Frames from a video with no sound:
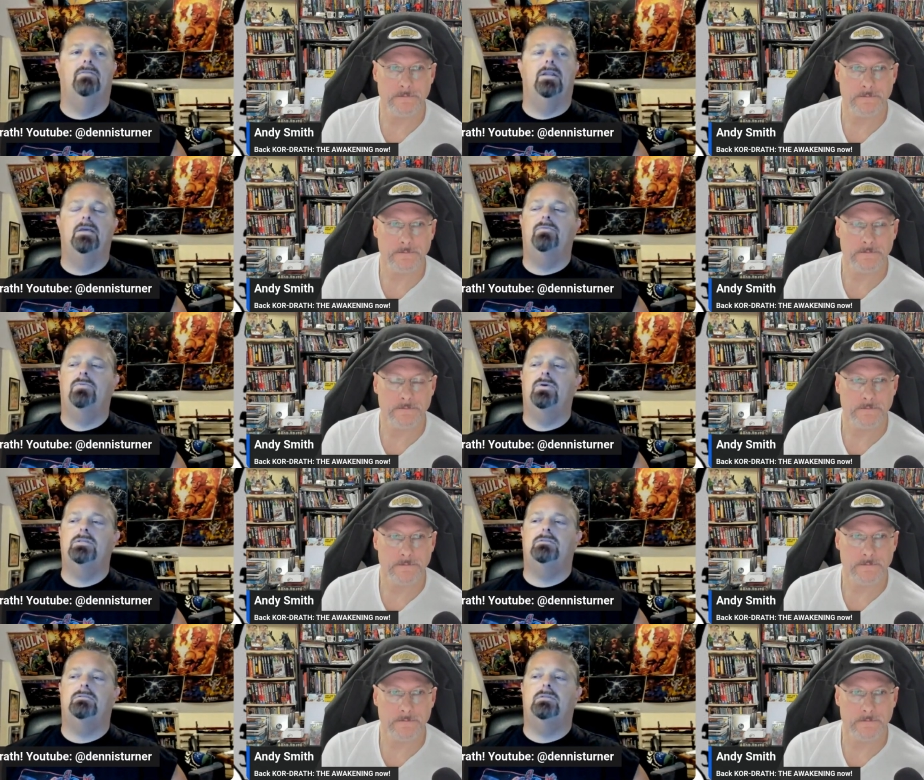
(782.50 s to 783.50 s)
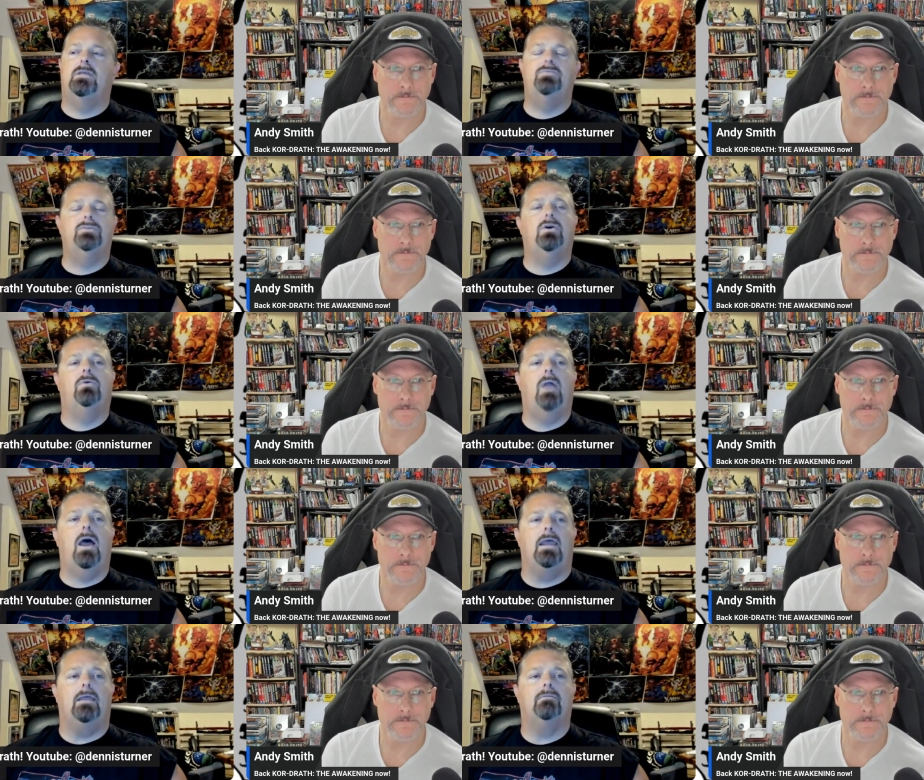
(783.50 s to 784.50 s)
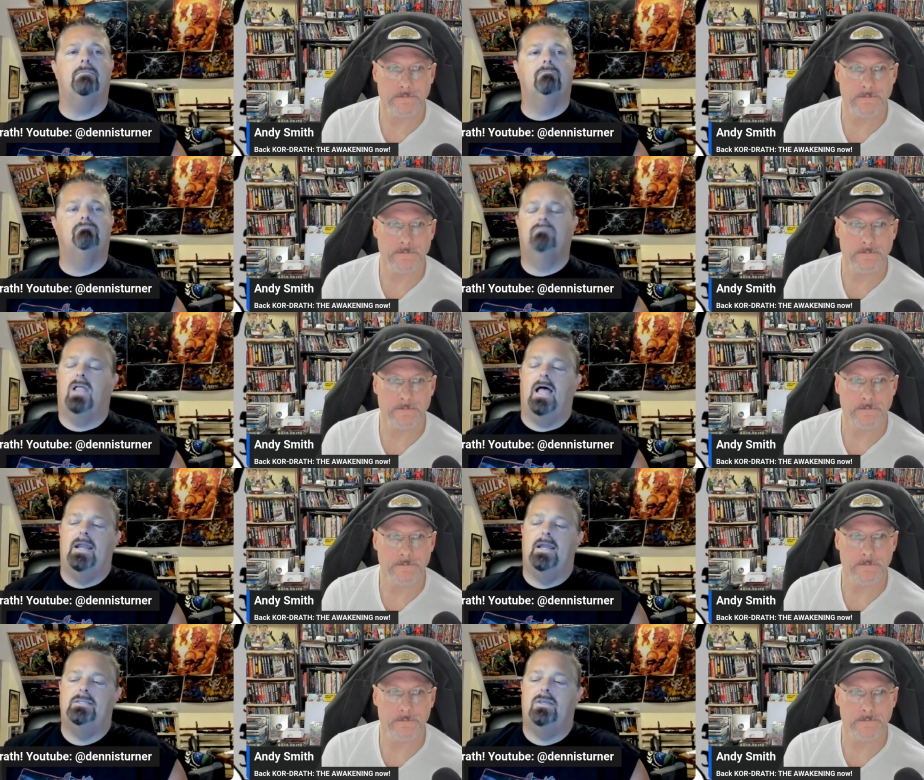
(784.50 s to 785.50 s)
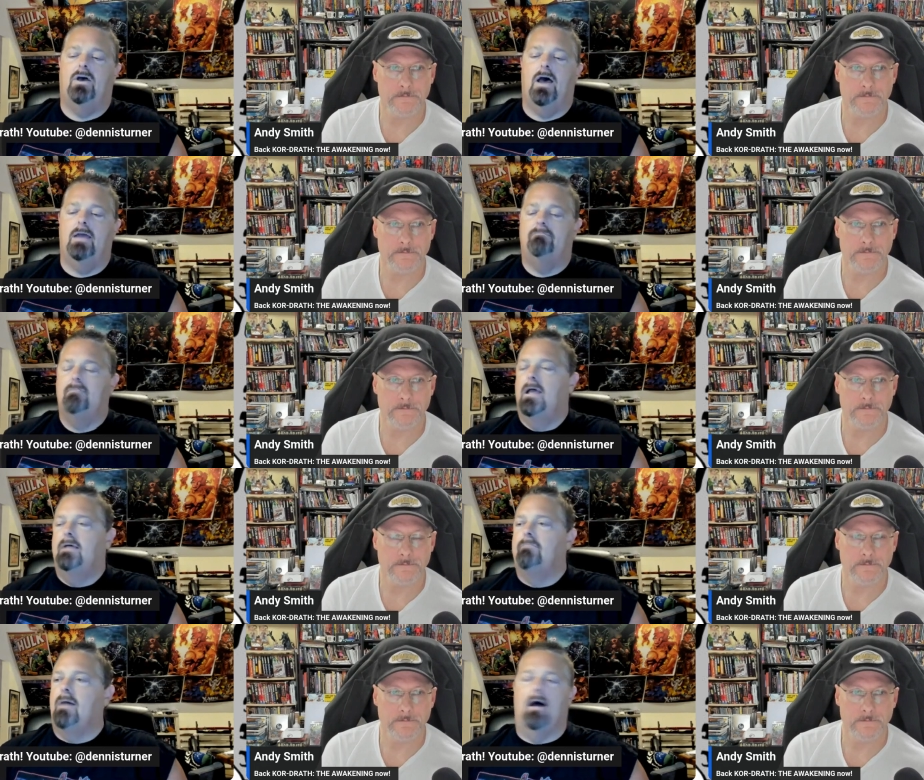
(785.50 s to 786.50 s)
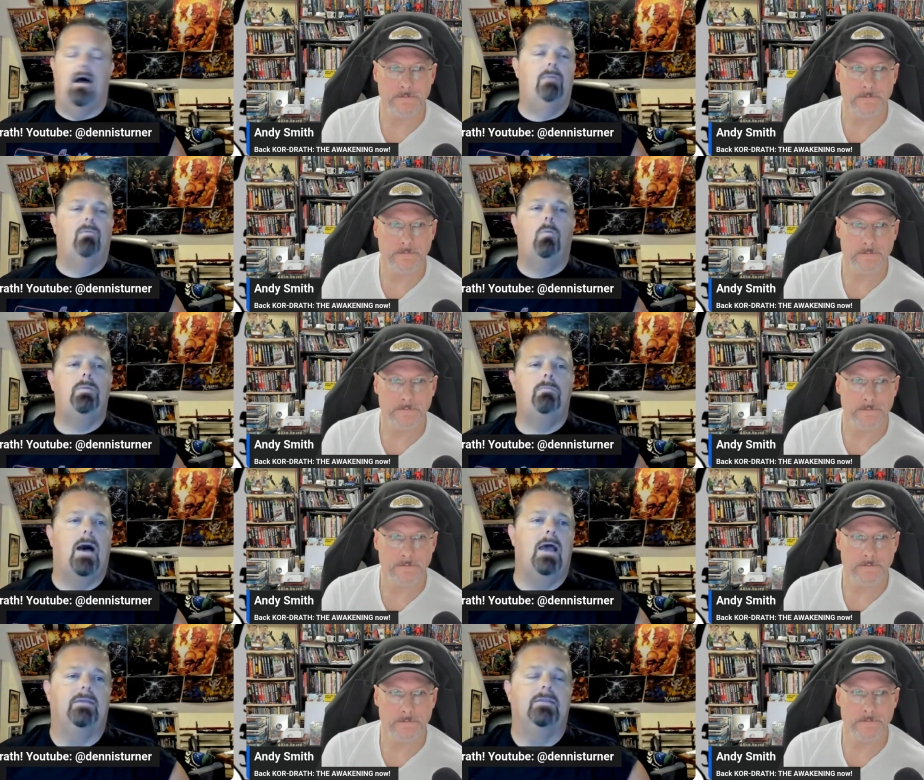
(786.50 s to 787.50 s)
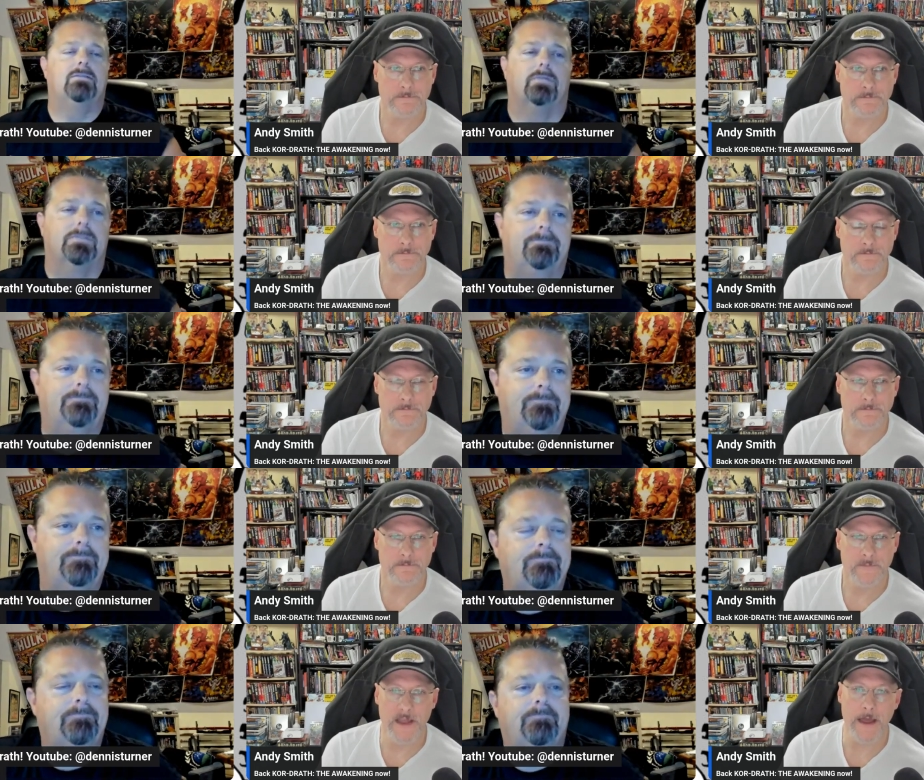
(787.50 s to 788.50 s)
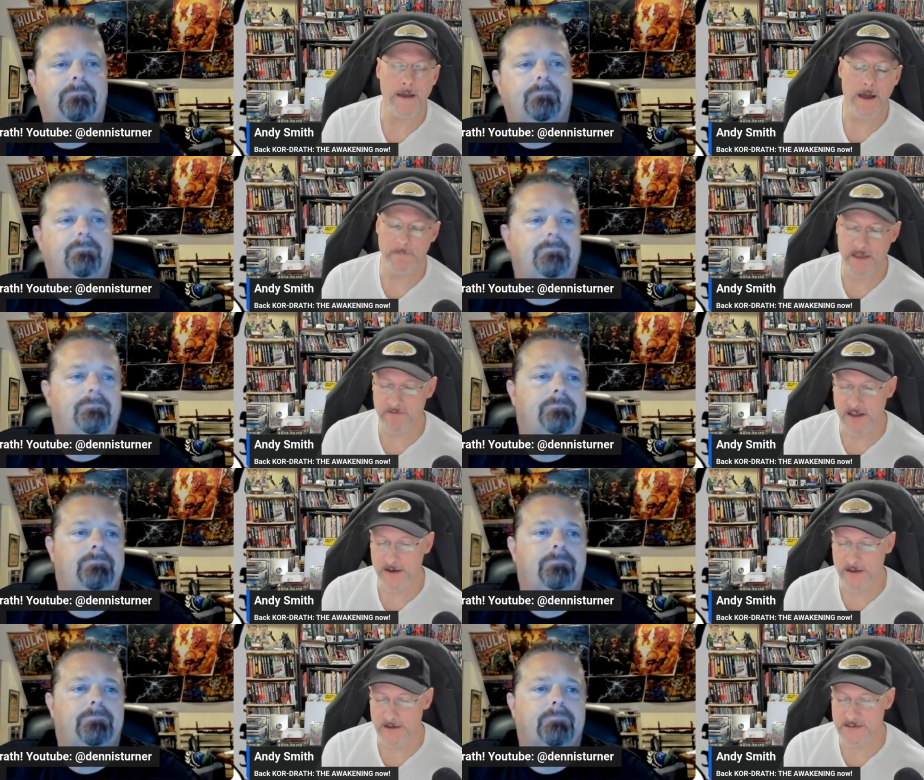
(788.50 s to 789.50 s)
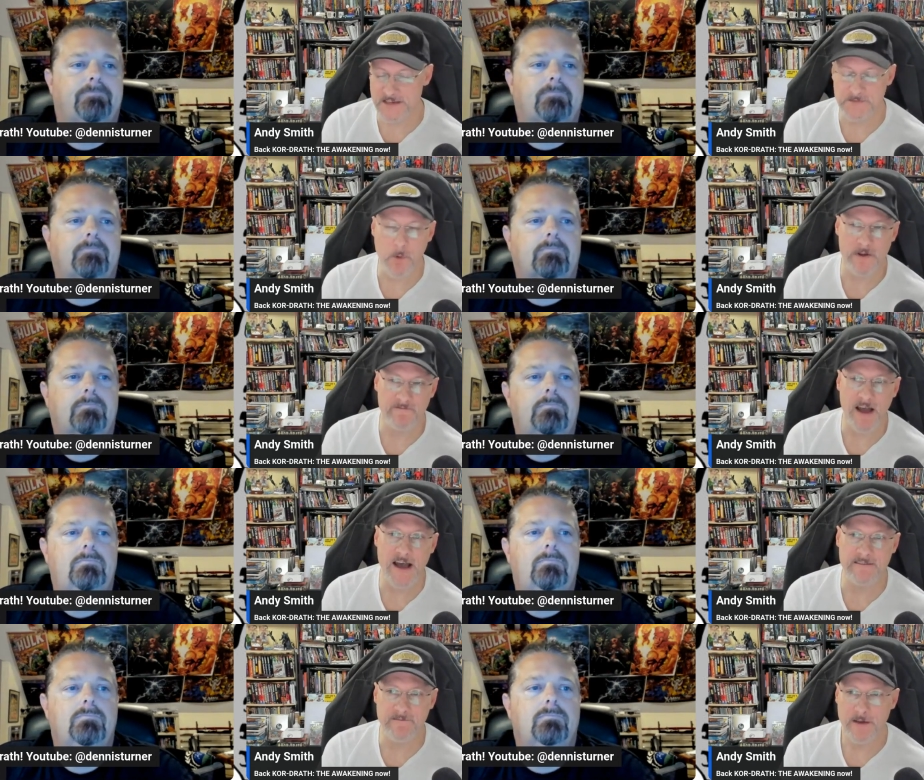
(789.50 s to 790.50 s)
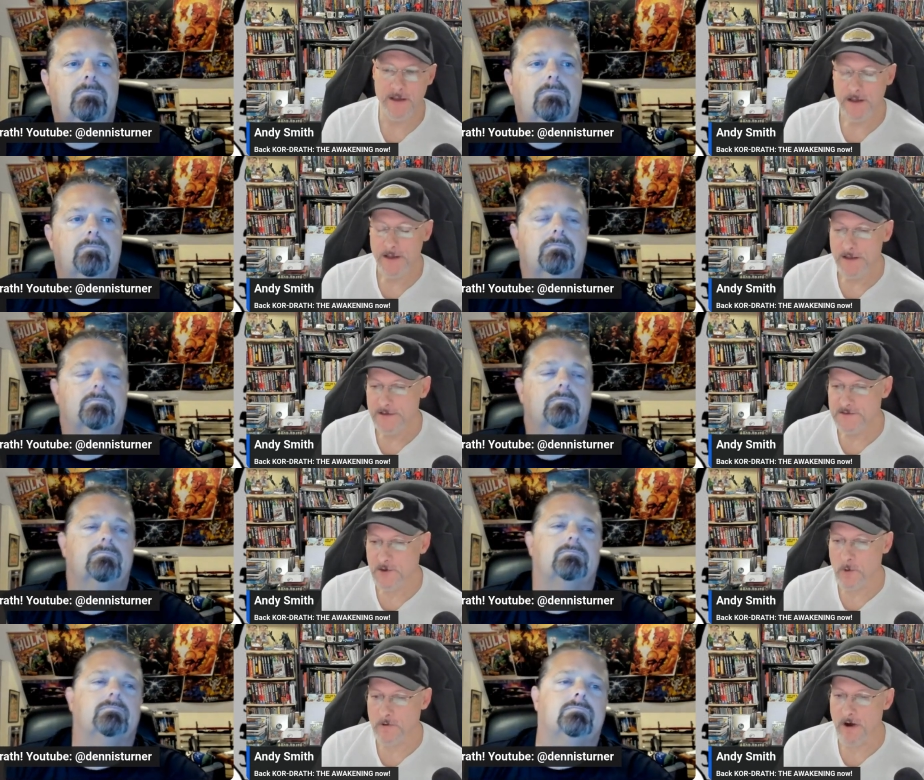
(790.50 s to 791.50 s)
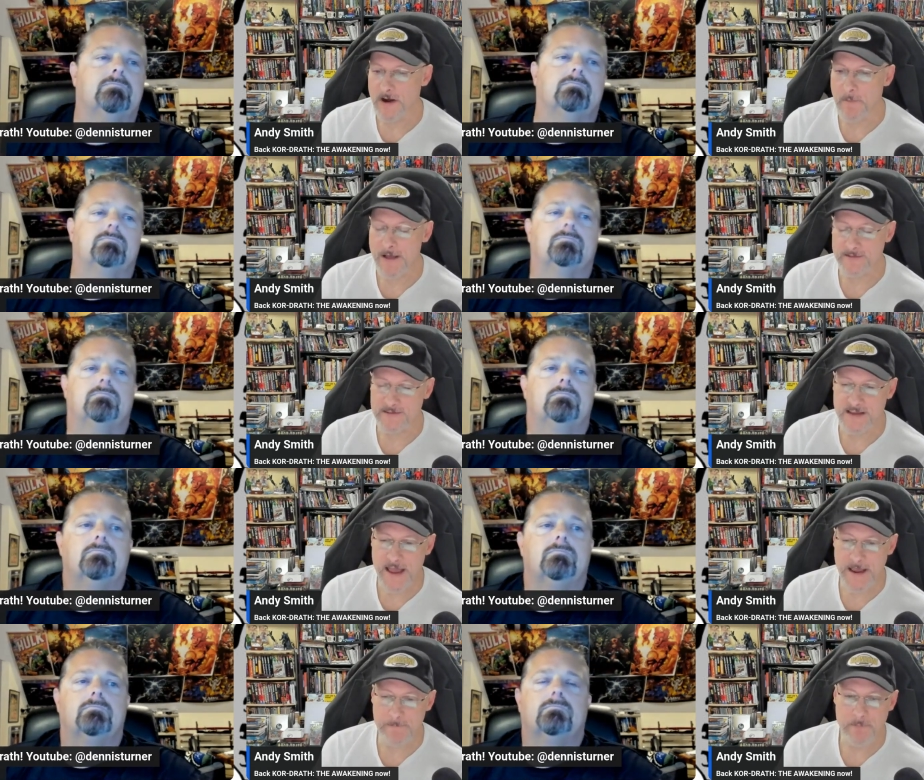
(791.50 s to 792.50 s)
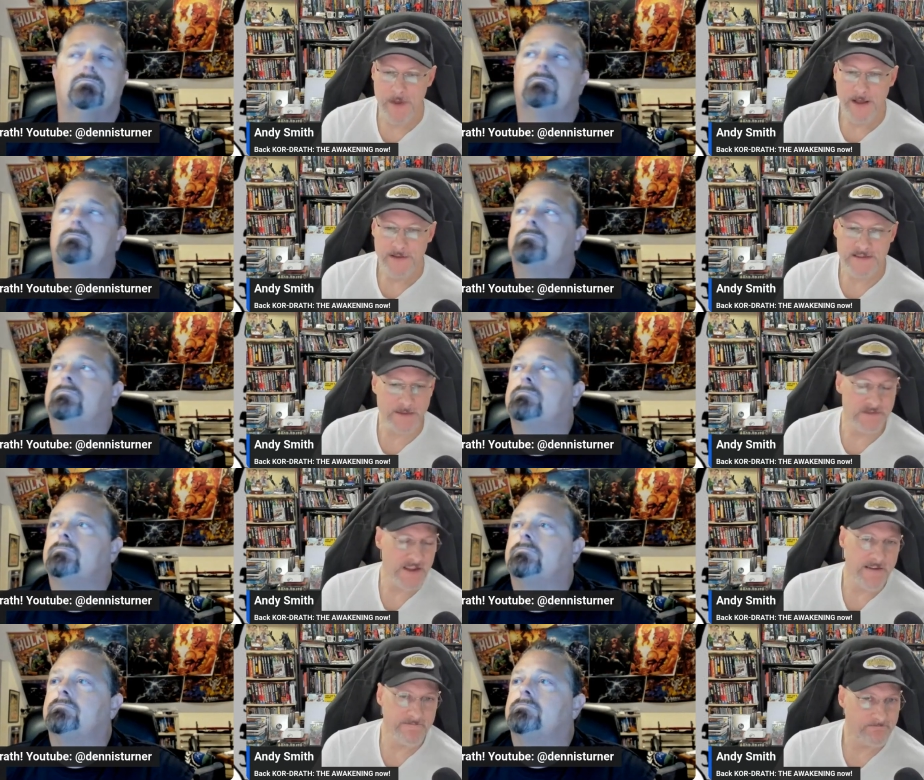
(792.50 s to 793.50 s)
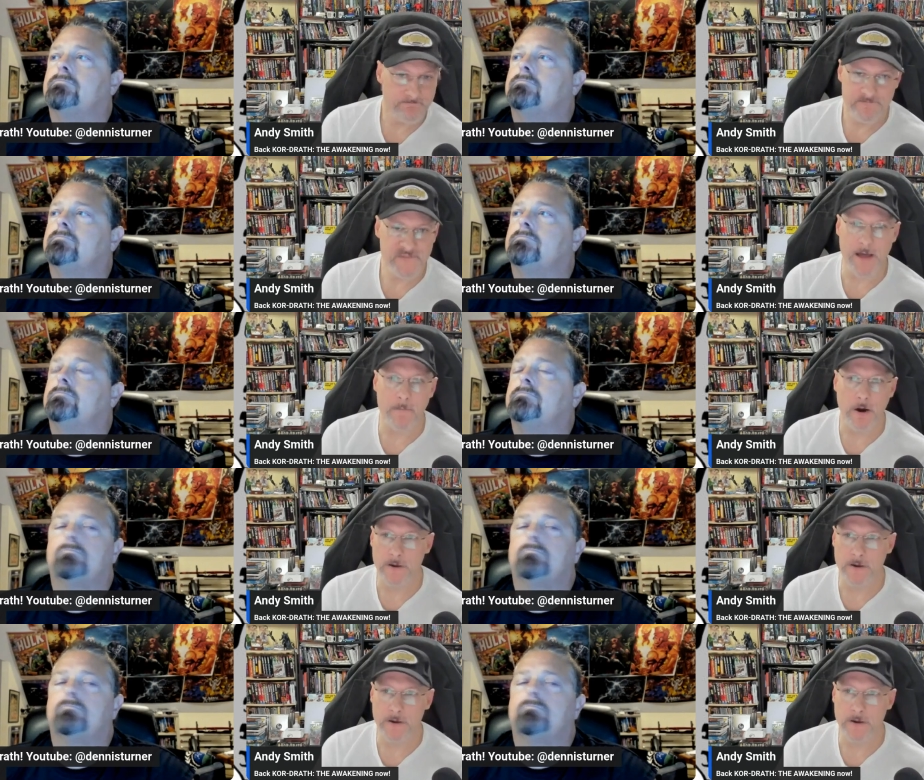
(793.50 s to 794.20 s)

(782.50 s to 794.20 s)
Speaker 1: it. It was, it was all right glad I saw it. I won't be buying this one.
Speaker 2: Yeah, I'm giving it a 6.5. So we're right about the same. Same stuff. Tom